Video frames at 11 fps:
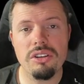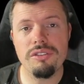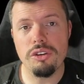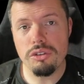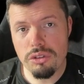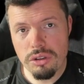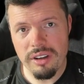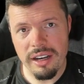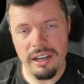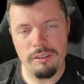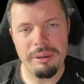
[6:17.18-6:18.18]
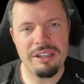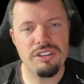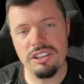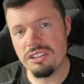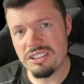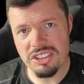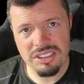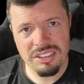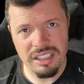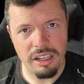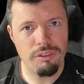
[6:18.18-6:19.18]
so if you do run out of battery, you can
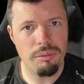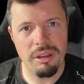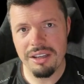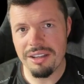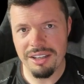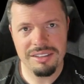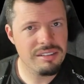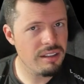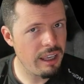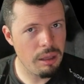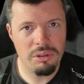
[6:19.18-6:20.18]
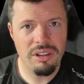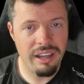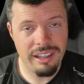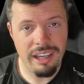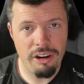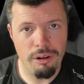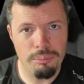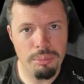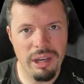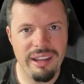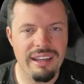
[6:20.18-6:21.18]
just connect from there, connect on the cable, and carry on
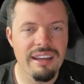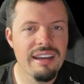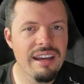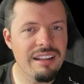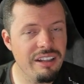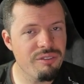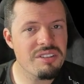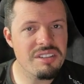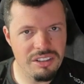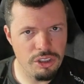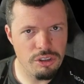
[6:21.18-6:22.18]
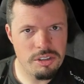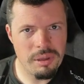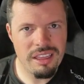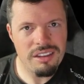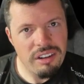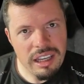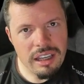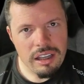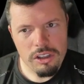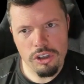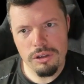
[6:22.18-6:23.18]
playing. And then if it's in a USB 3,
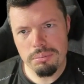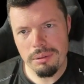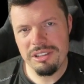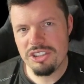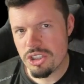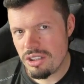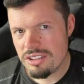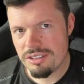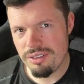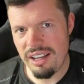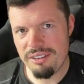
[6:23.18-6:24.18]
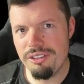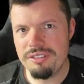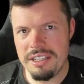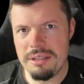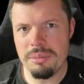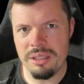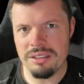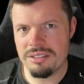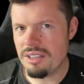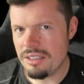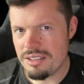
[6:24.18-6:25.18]
you could probably charge it for like 15
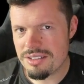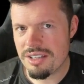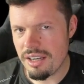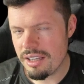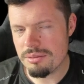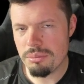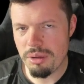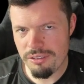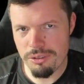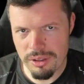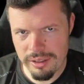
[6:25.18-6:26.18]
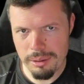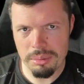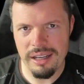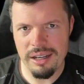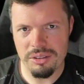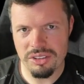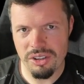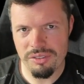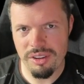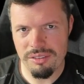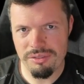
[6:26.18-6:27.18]
minutes and disconnect and play for a couple of hours
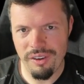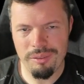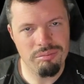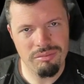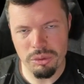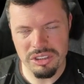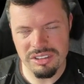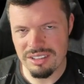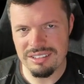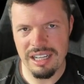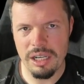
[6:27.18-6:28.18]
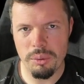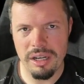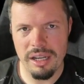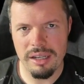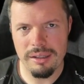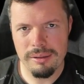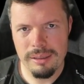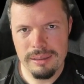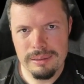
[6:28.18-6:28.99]
after the fact, which is exactly what I did.